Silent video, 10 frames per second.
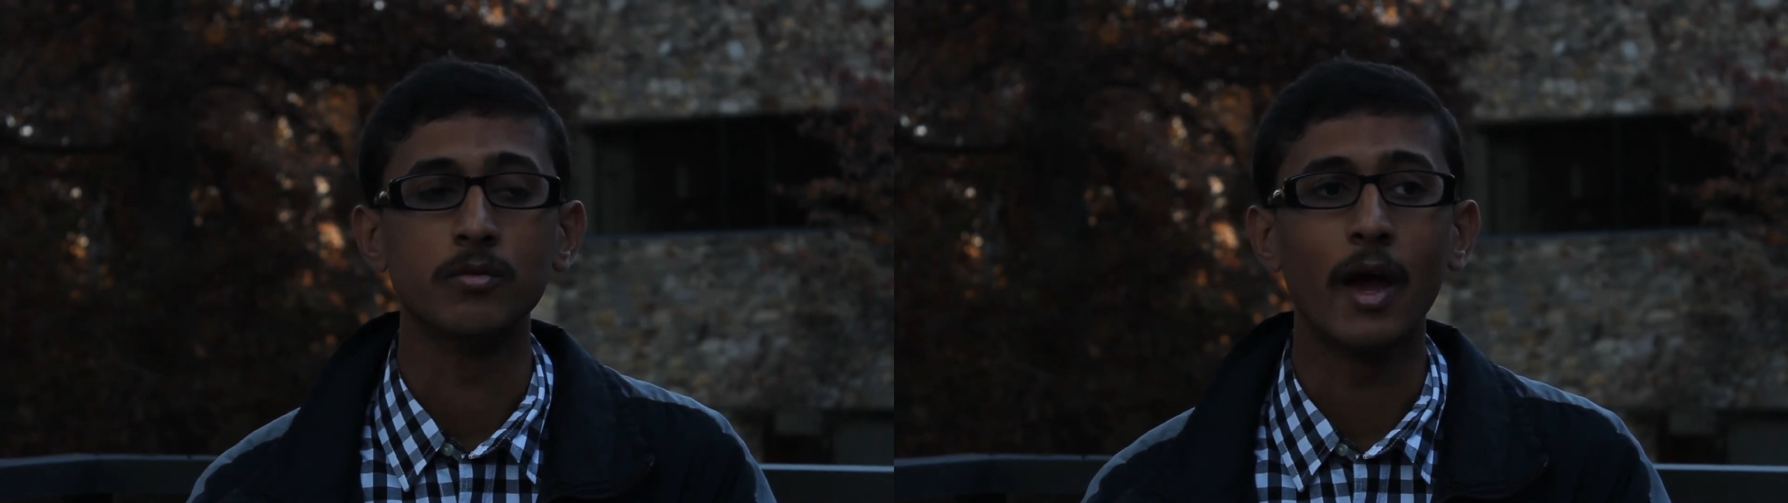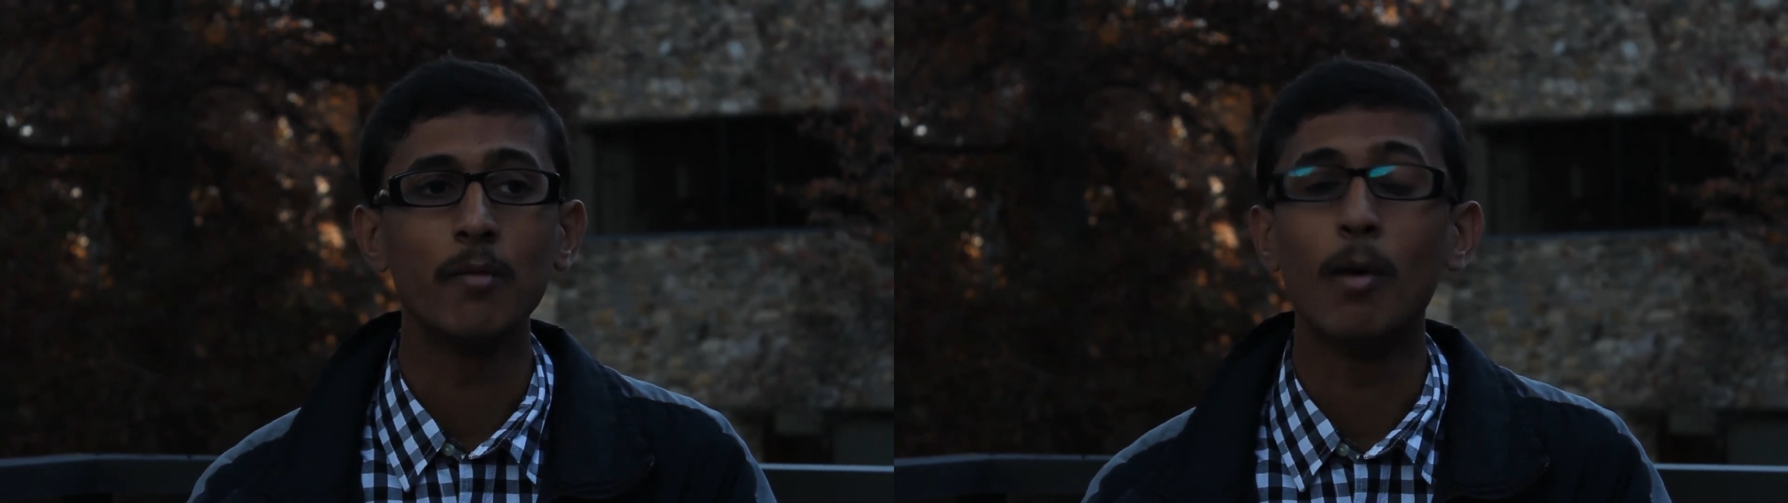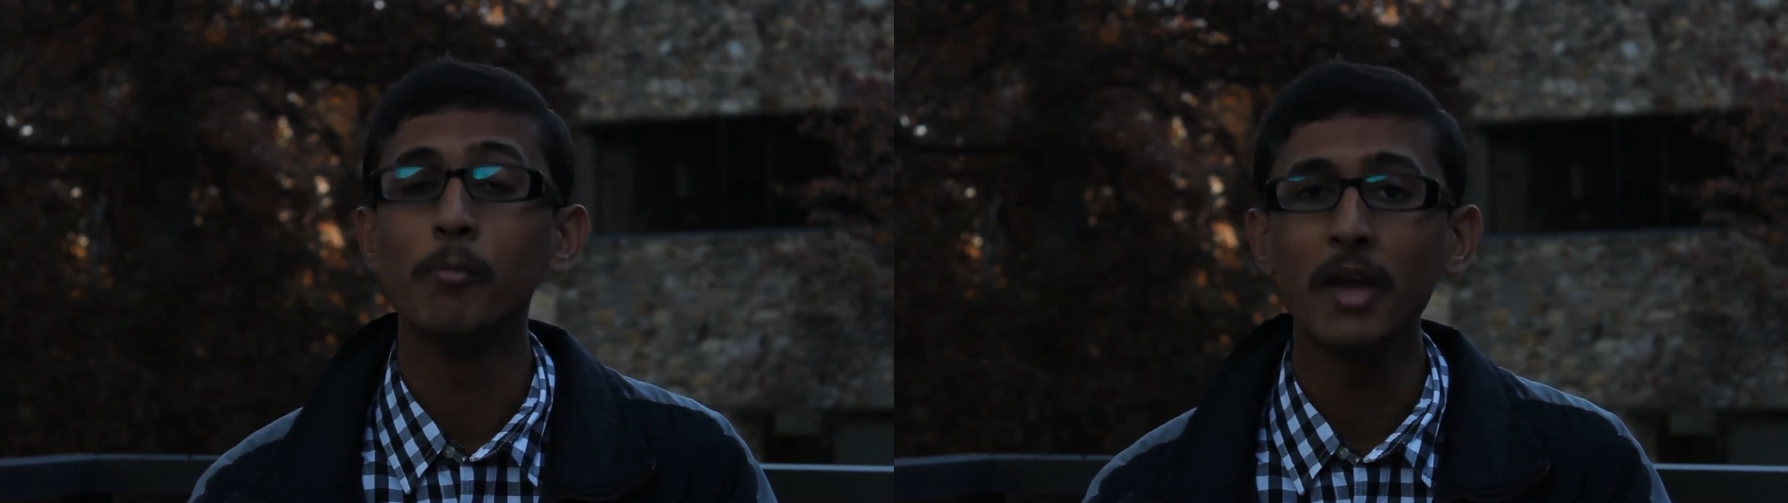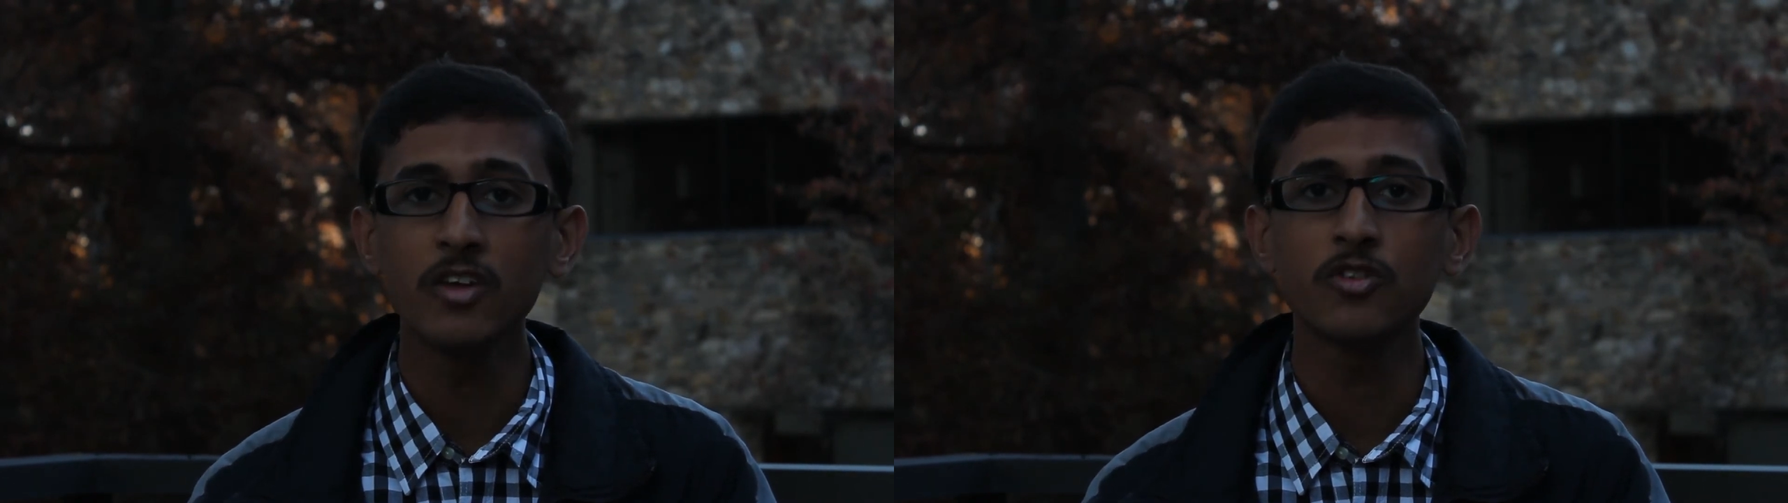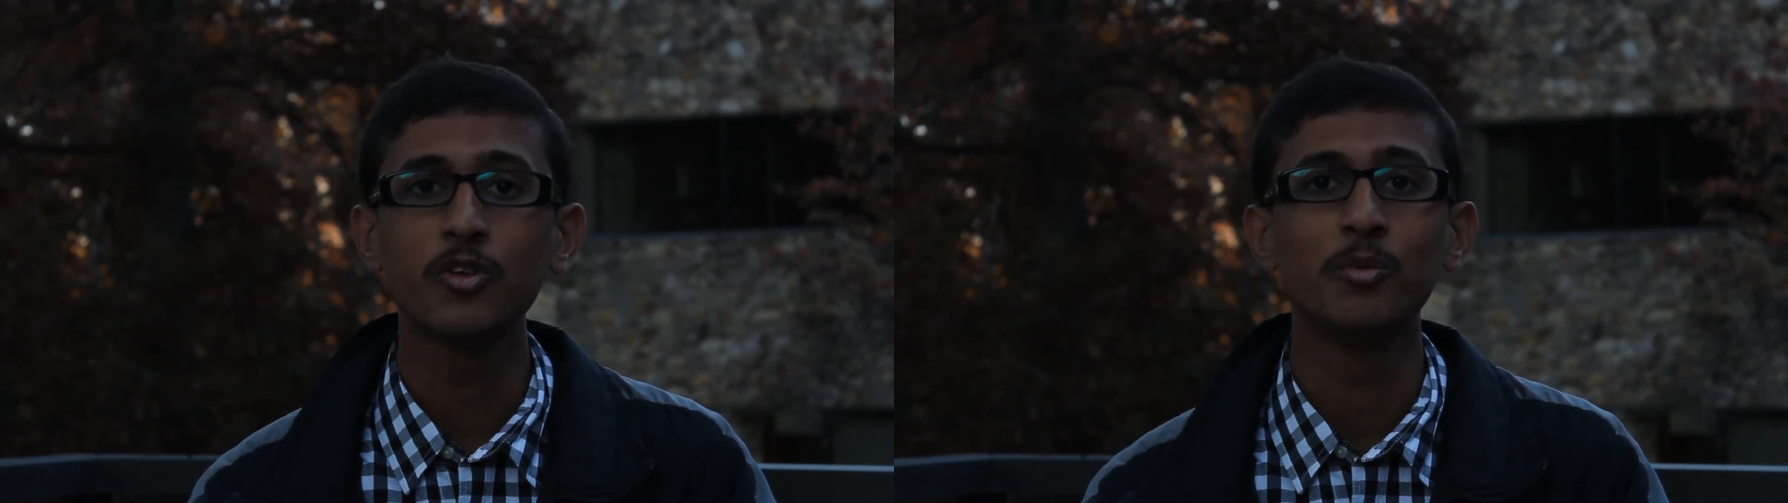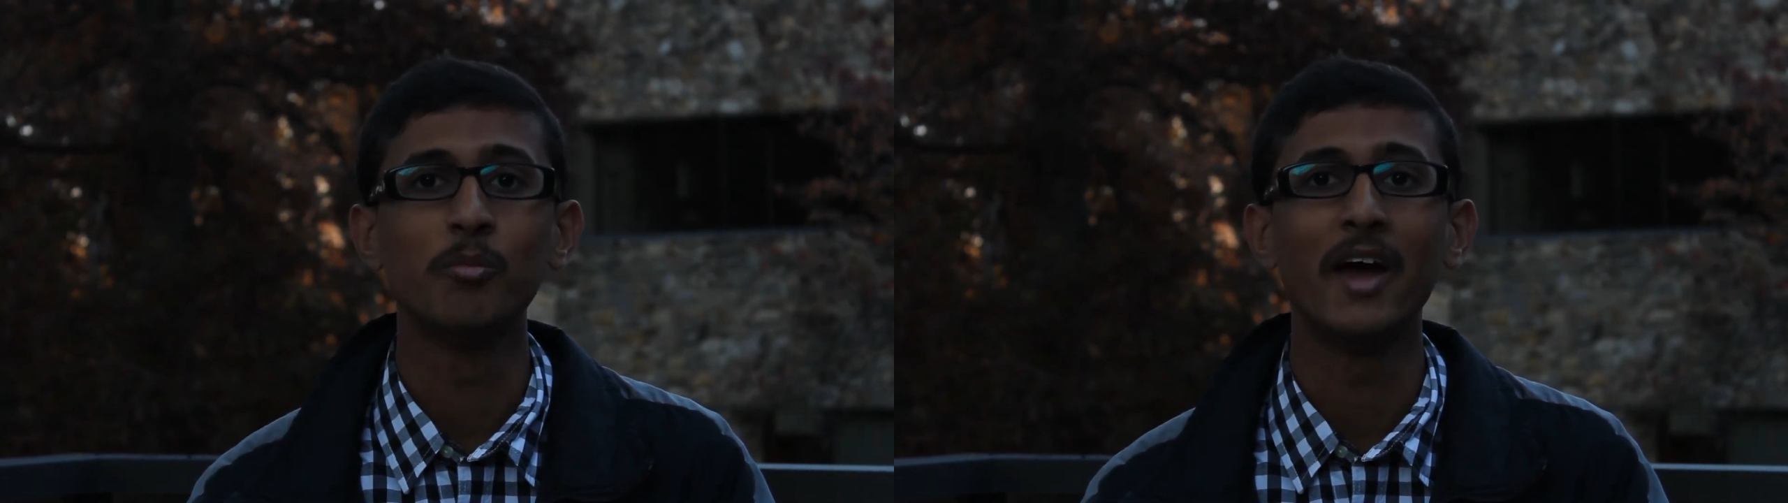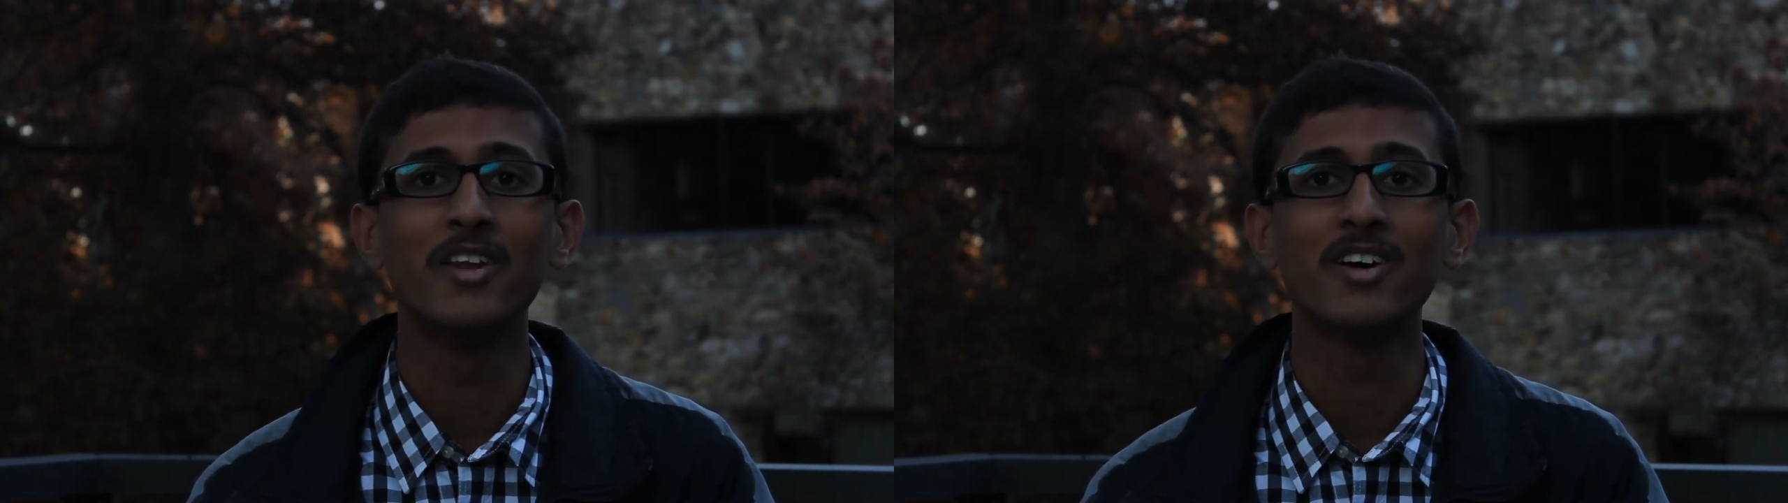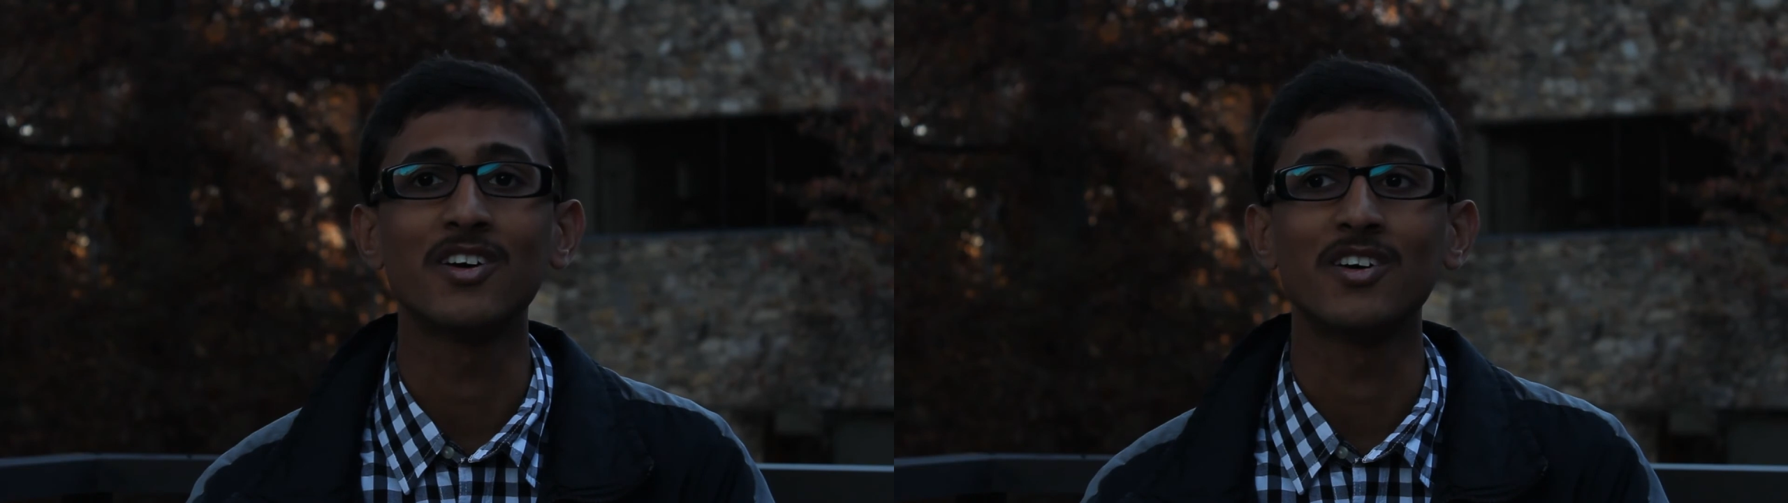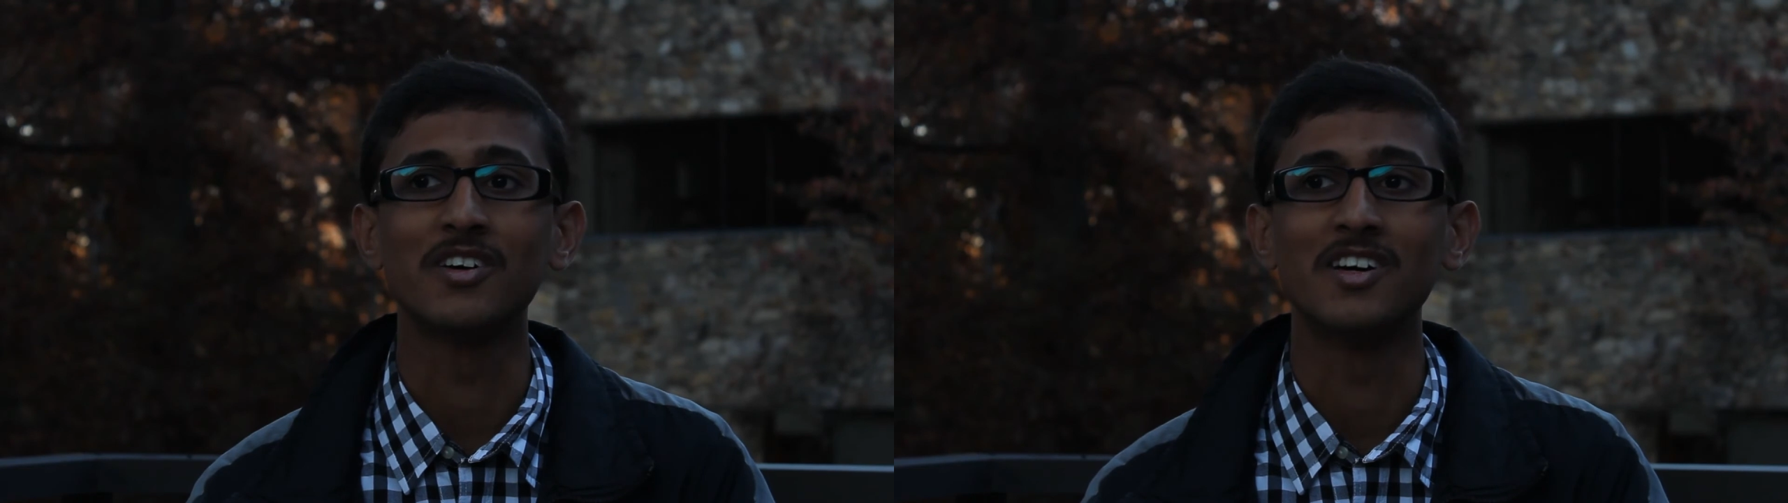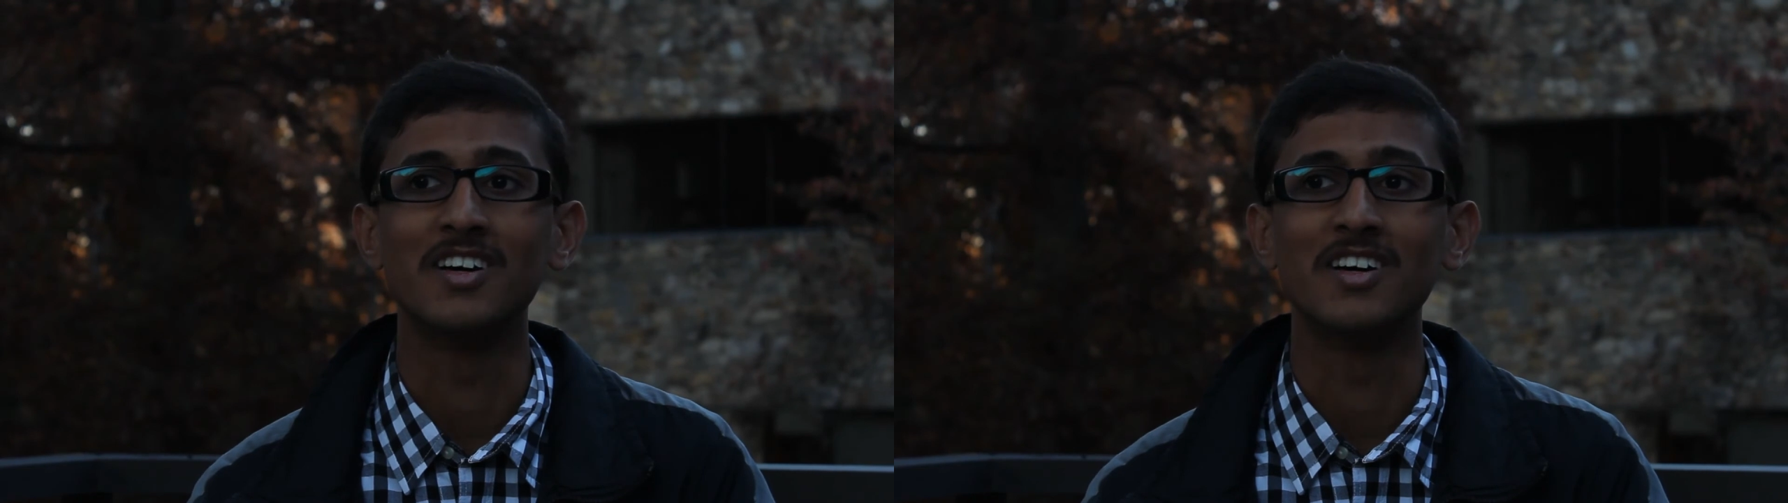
I'm amazed by the